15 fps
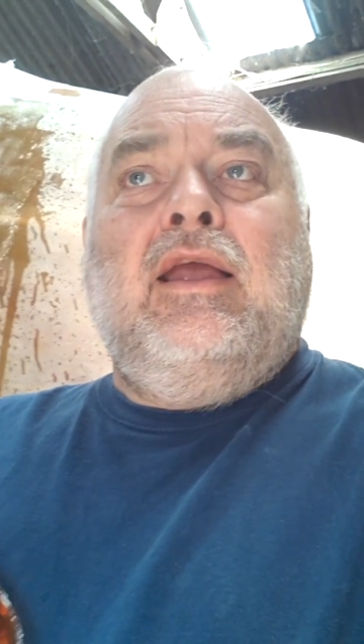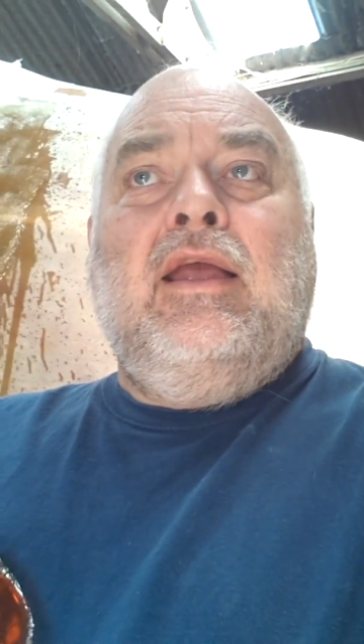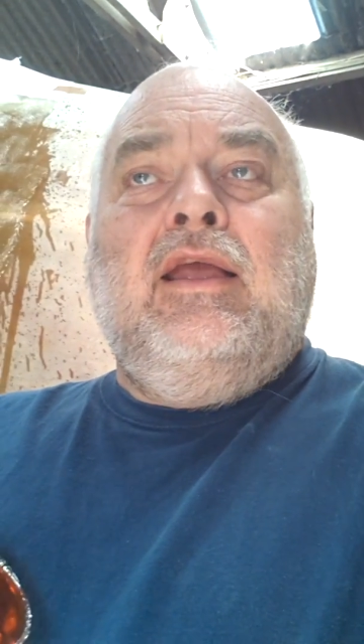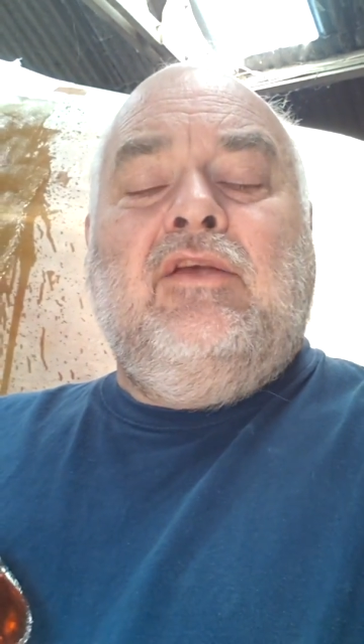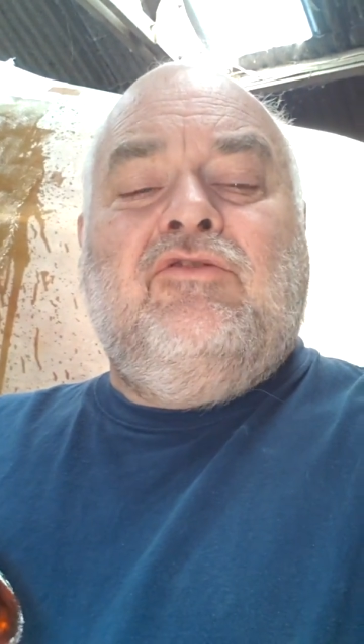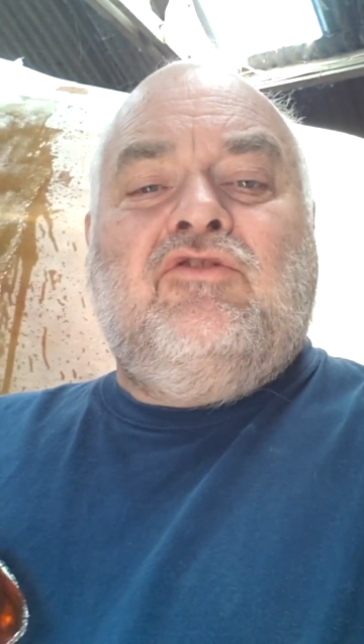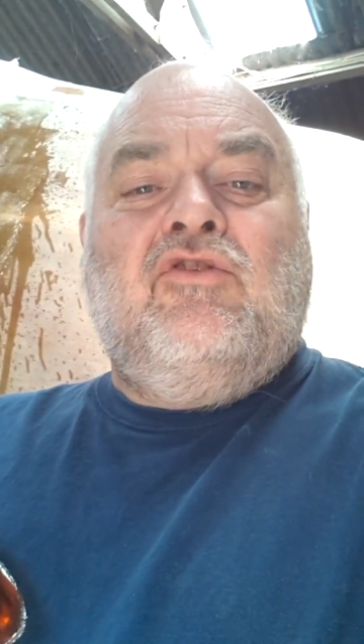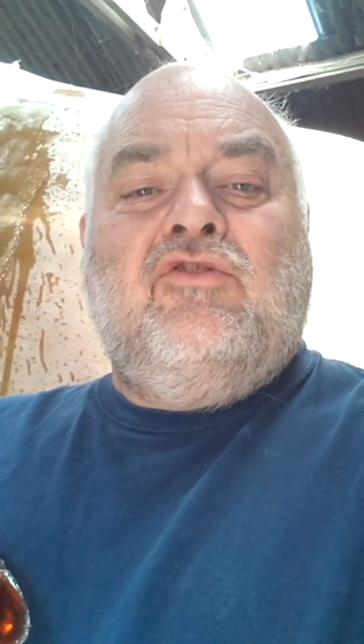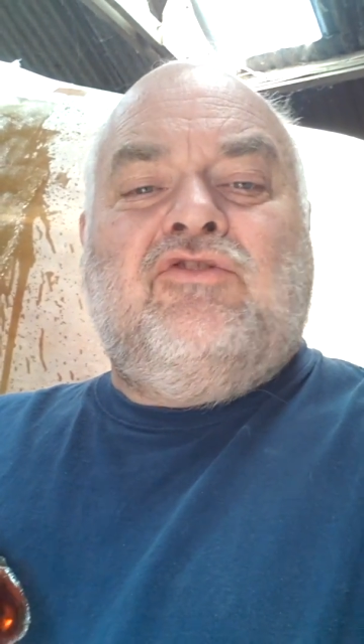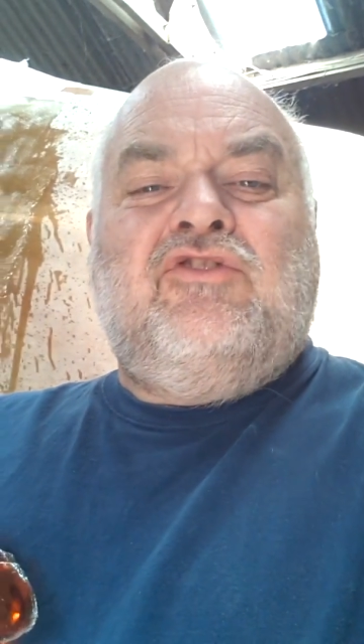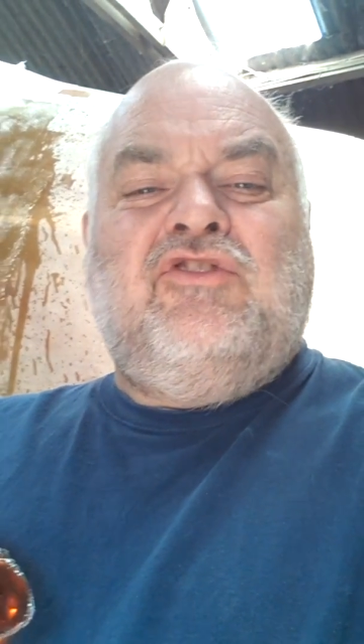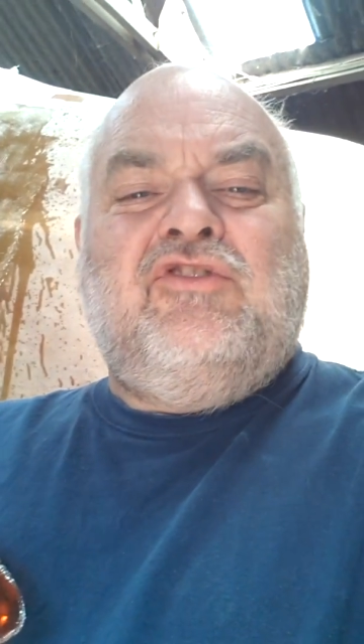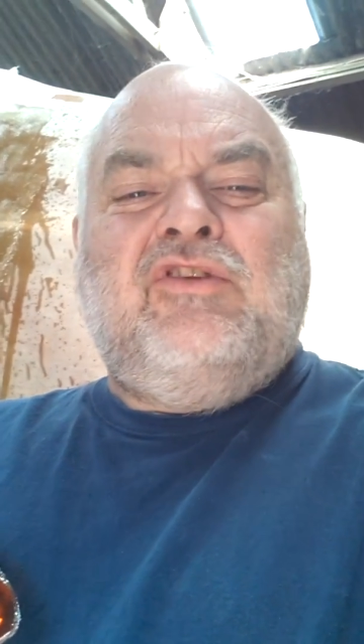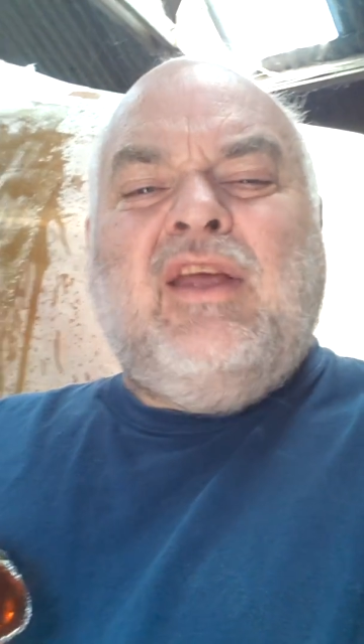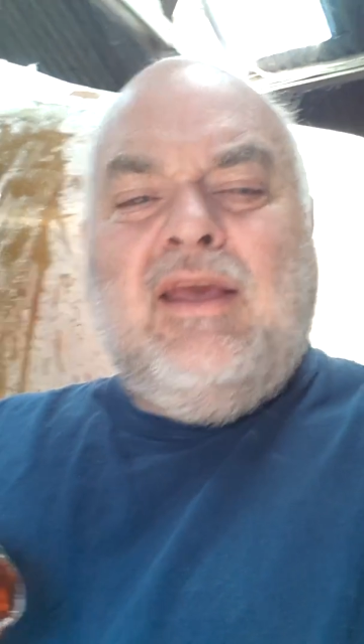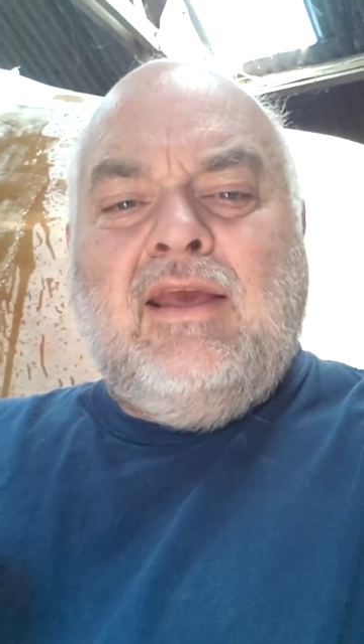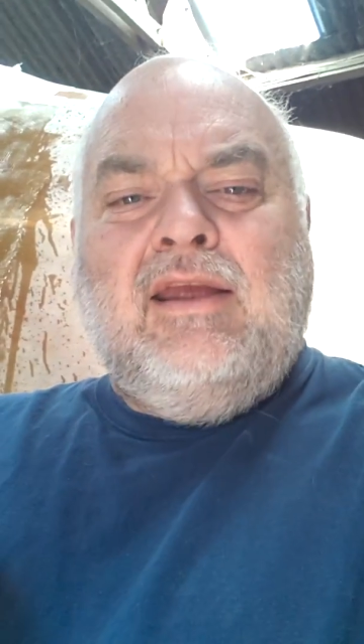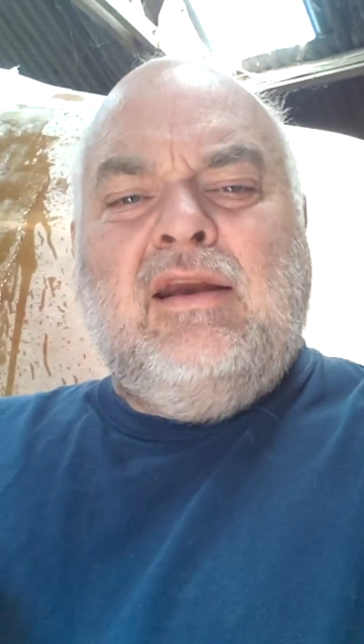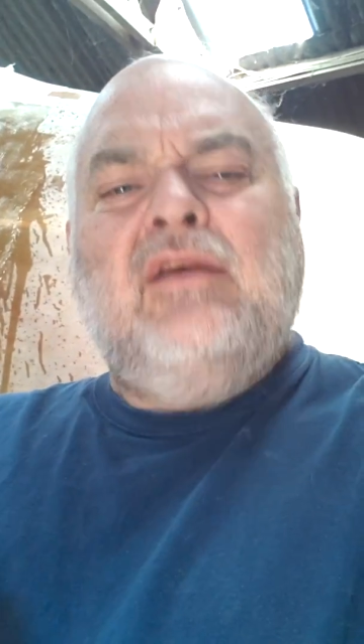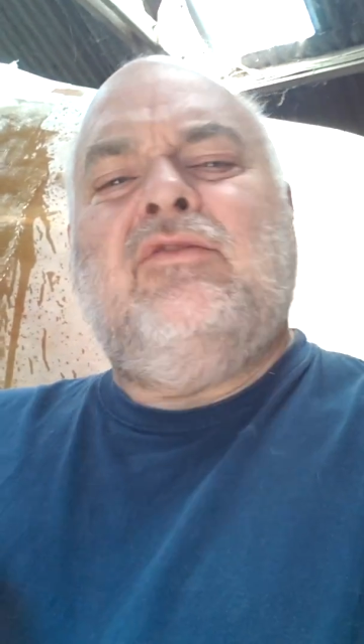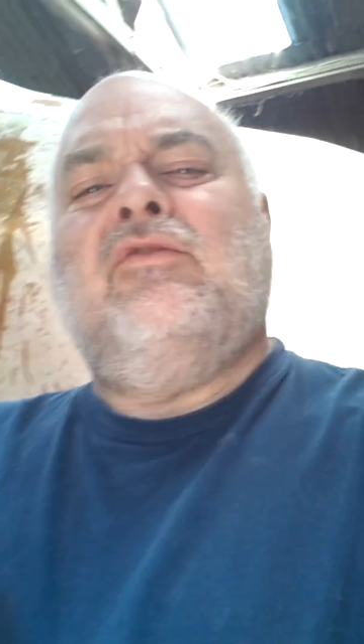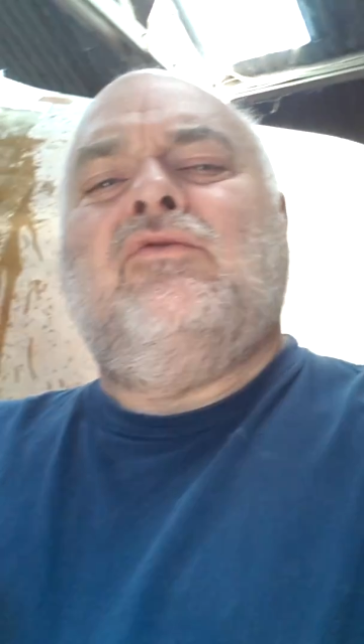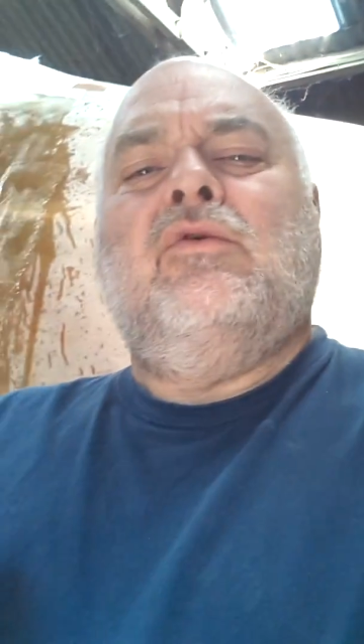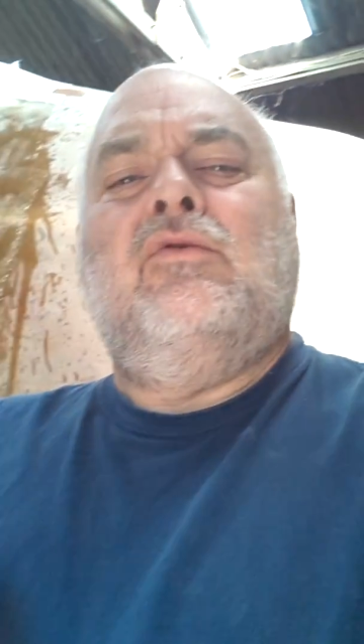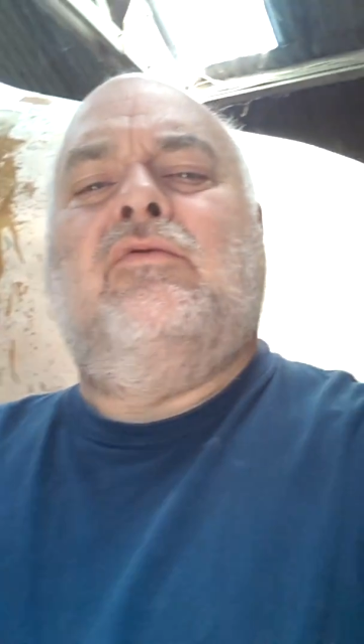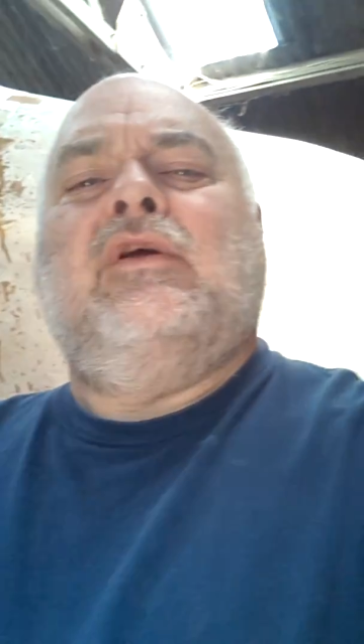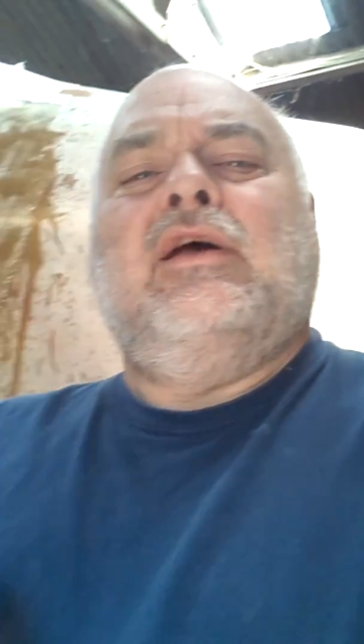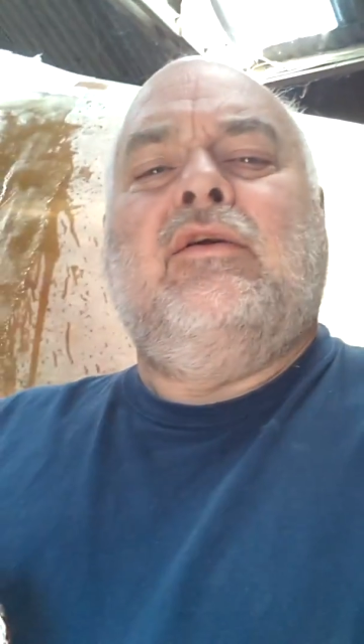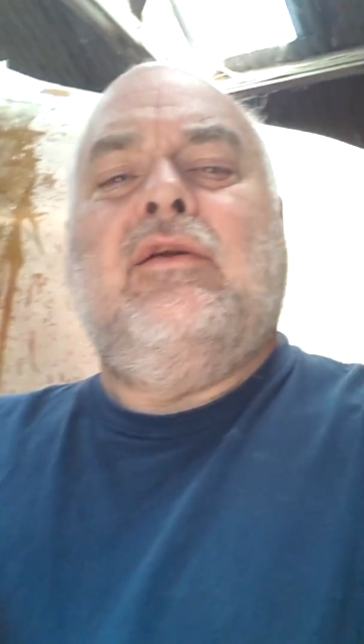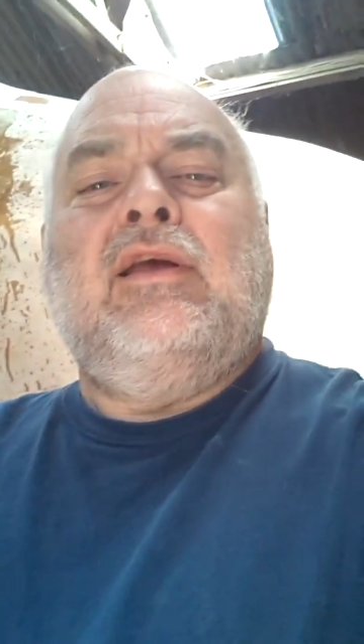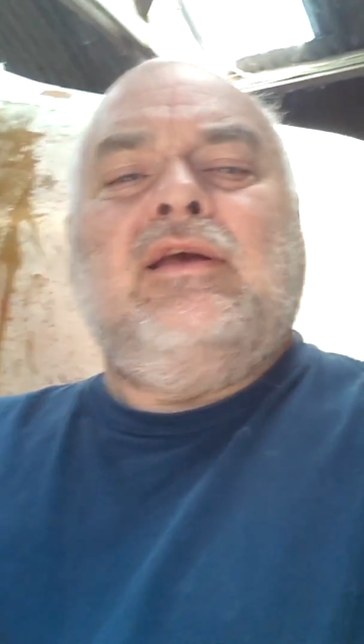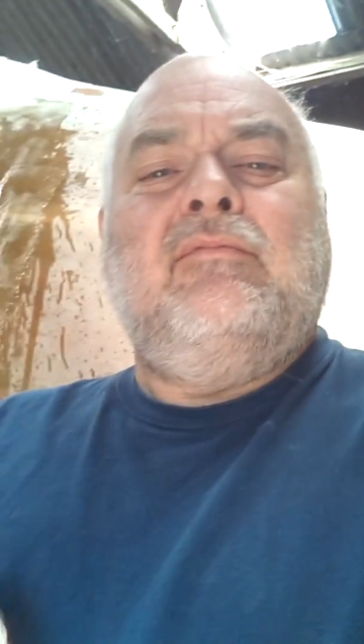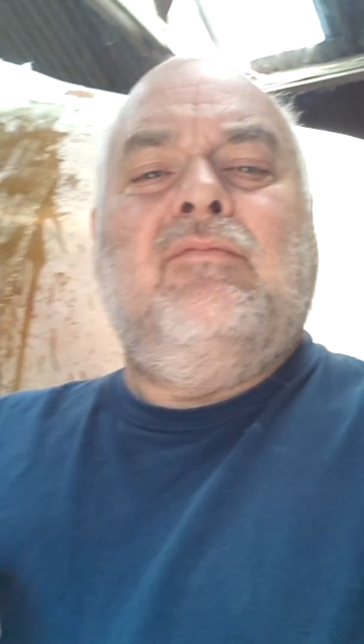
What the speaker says: it's got stickiness all around it,